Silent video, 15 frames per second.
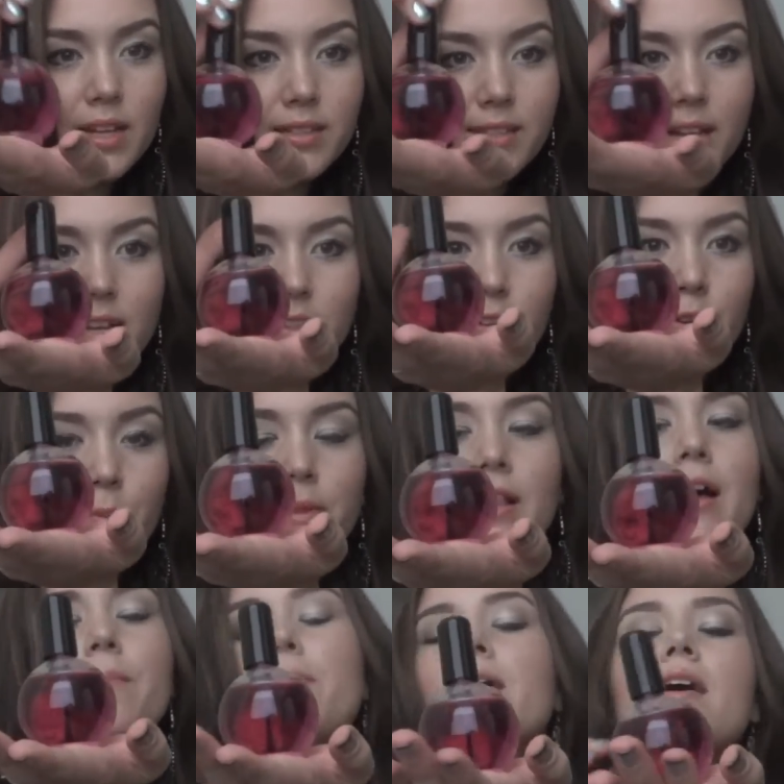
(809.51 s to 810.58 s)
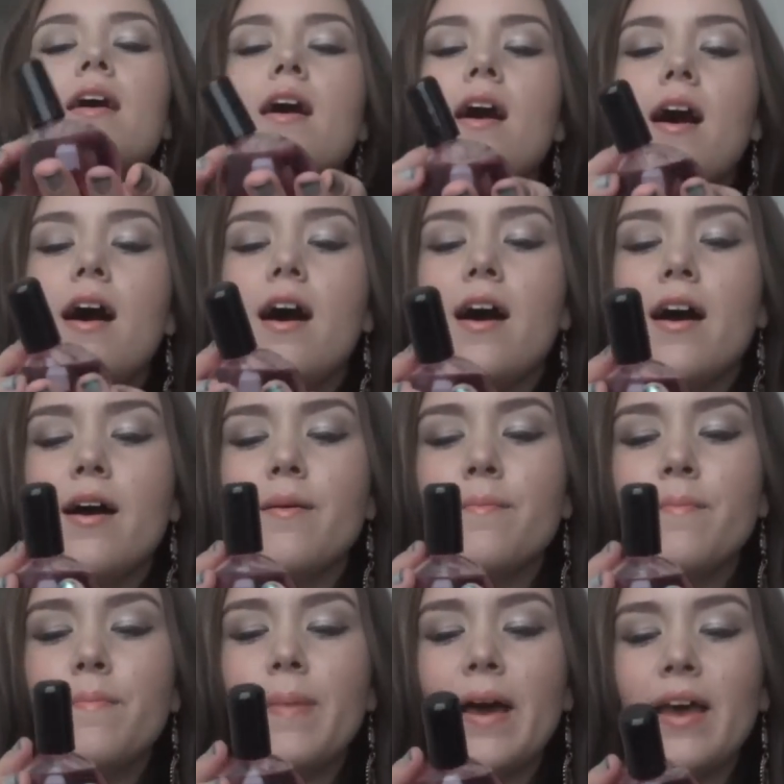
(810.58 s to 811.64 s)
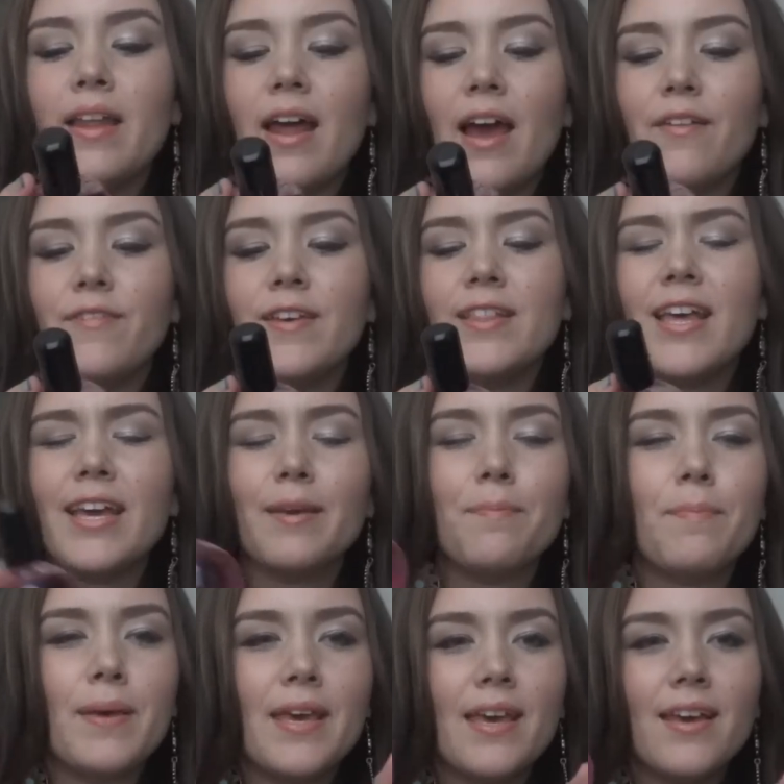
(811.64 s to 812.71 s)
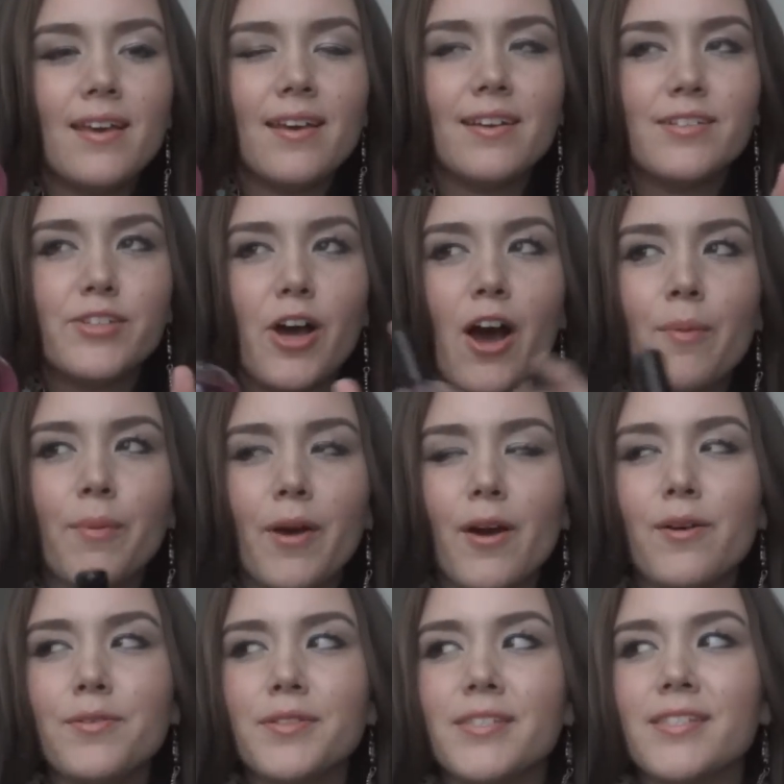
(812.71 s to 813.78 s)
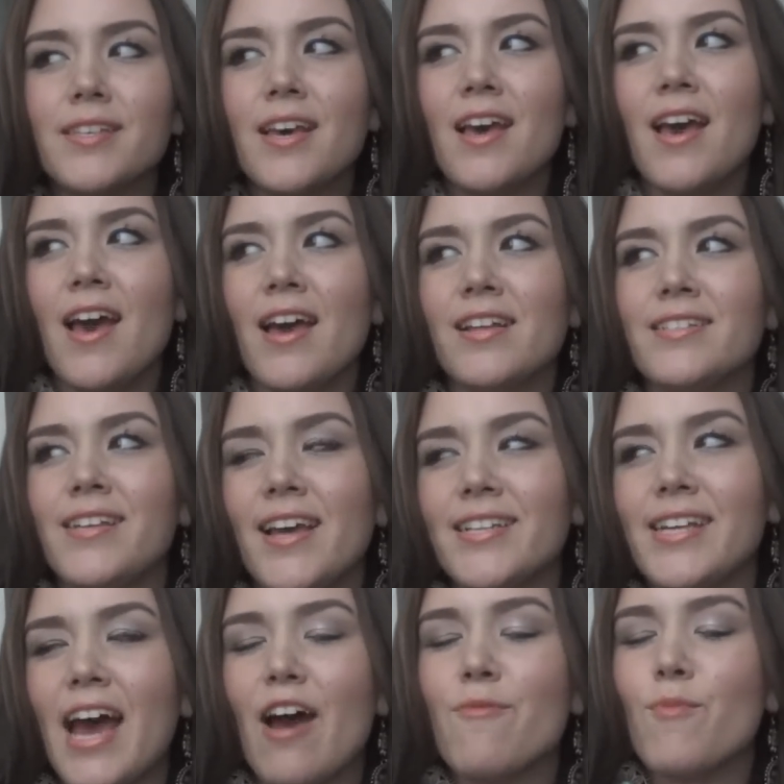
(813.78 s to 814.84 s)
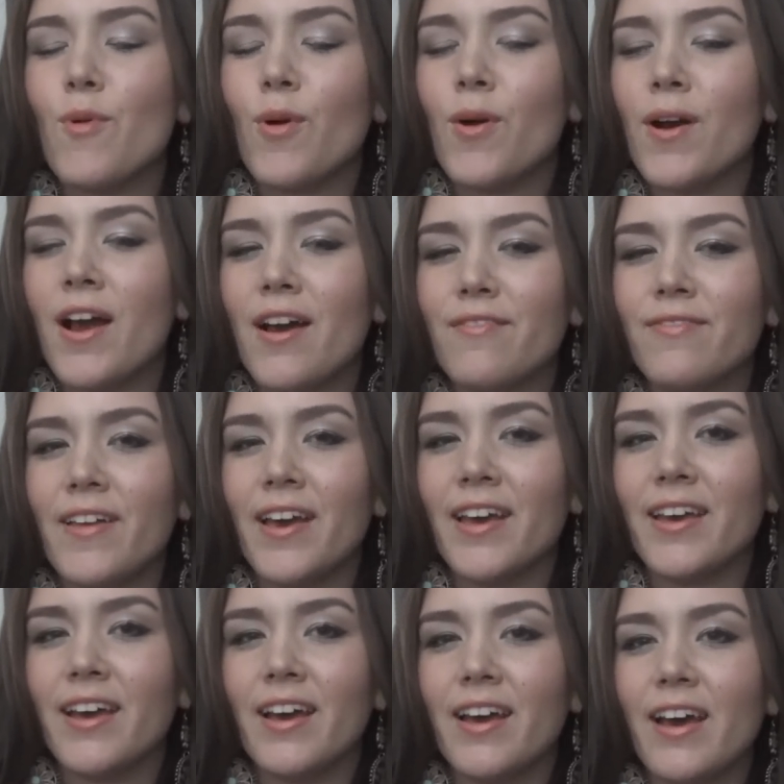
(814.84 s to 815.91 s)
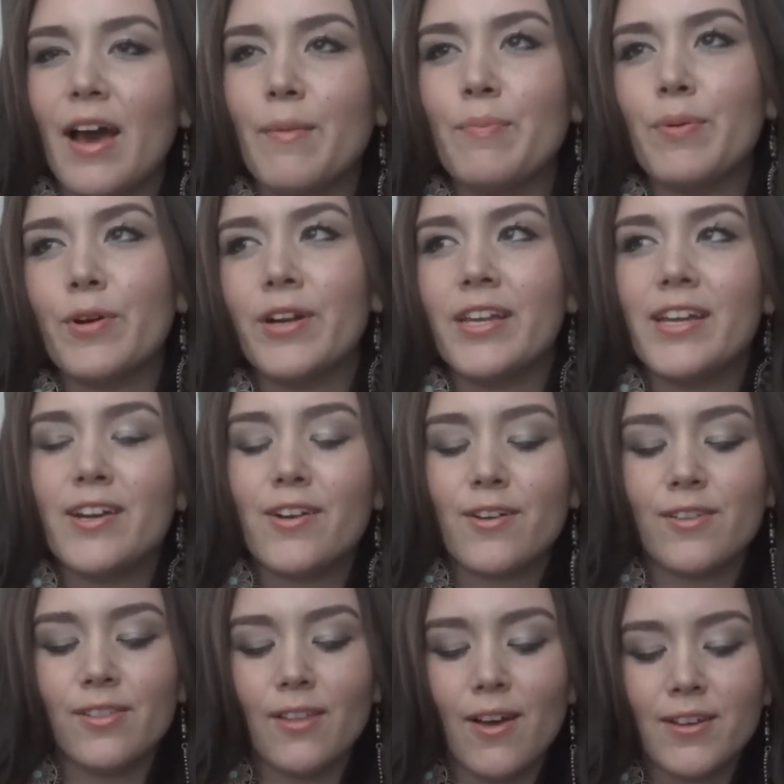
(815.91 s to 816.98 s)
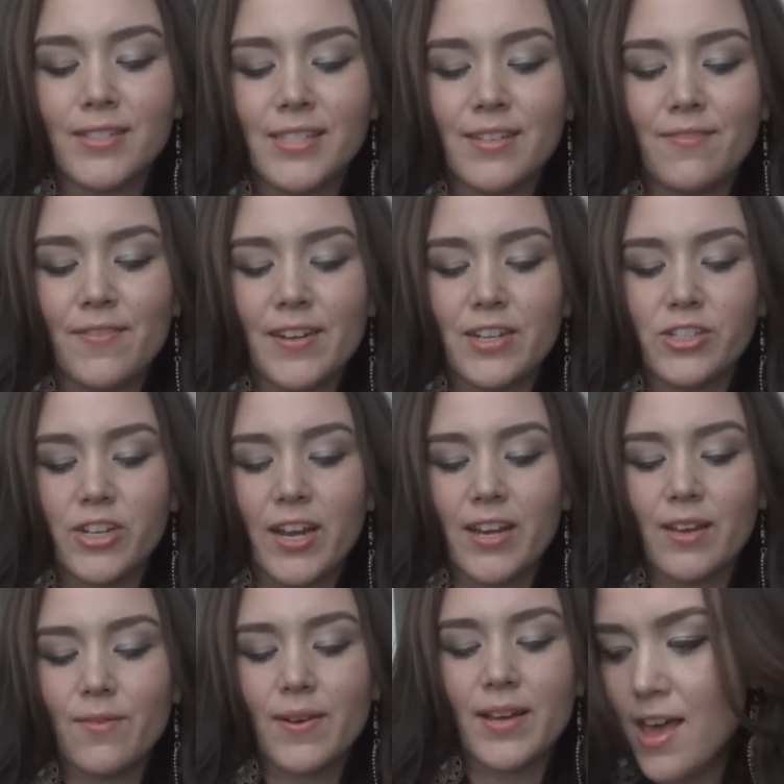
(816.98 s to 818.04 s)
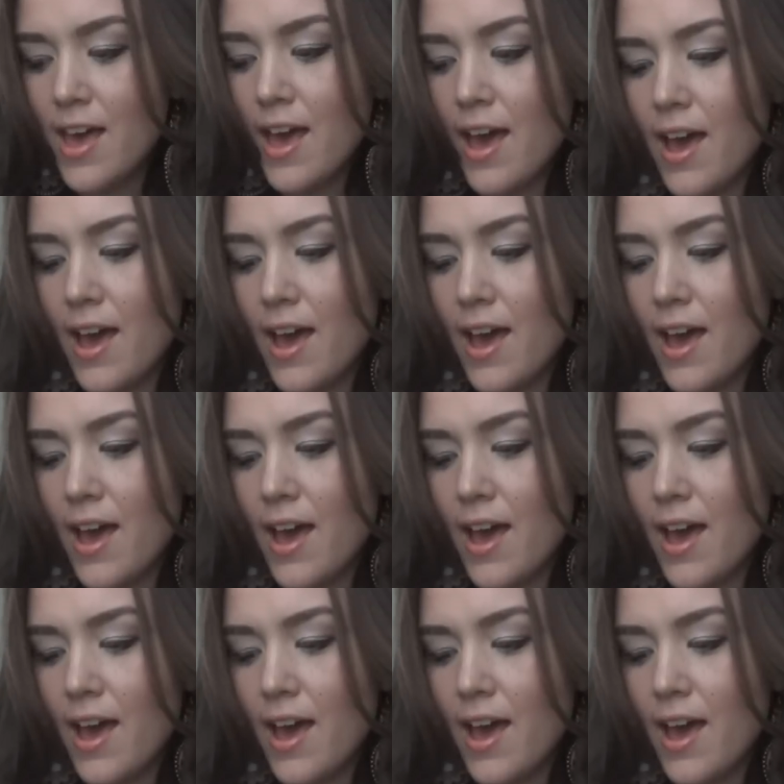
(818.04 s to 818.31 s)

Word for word: It's like a little plum. Um, but I feel like pink top coats tend to have more of like a prettier glossy finish anyway.